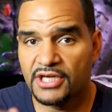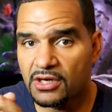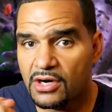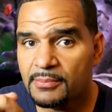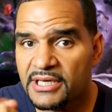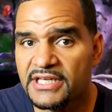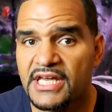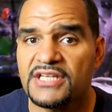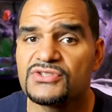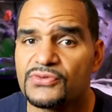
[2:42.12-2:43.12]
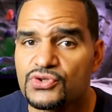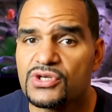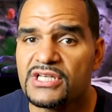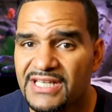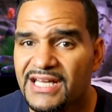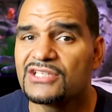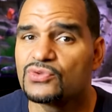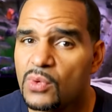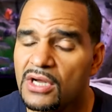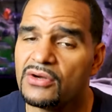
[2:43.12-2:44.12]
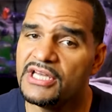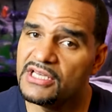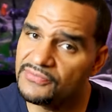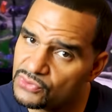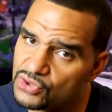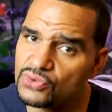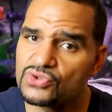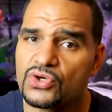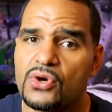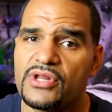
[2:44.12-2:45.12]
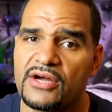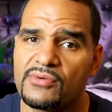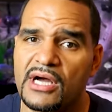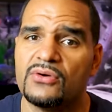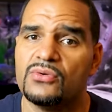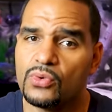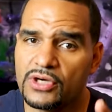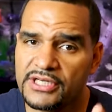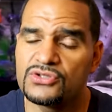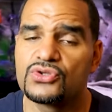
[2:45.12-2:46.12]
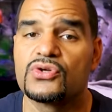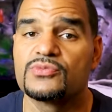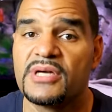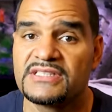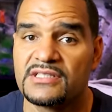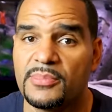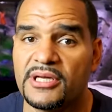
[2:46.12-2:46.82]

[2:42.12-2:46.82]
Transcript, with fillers: There are medications for treating ick as well, if you choose to go that route. We'll get into those meds in a